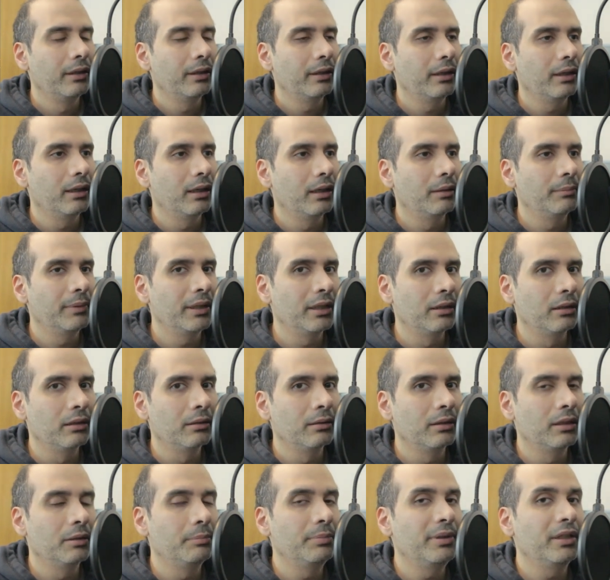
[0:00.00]
it'll
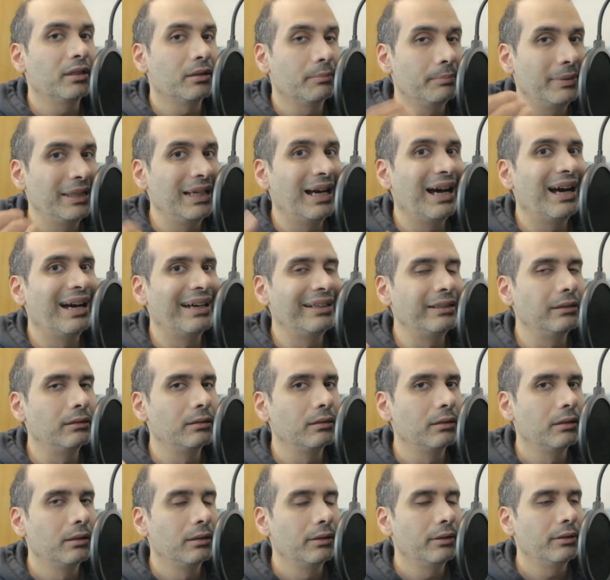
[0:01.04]
appear behind
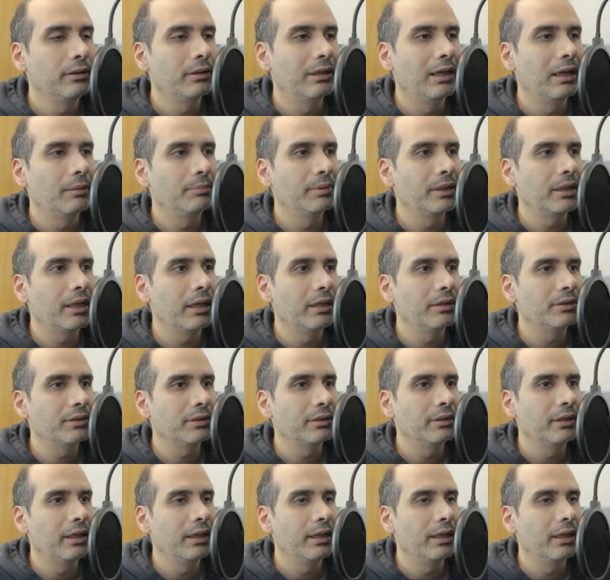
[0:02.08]
your application,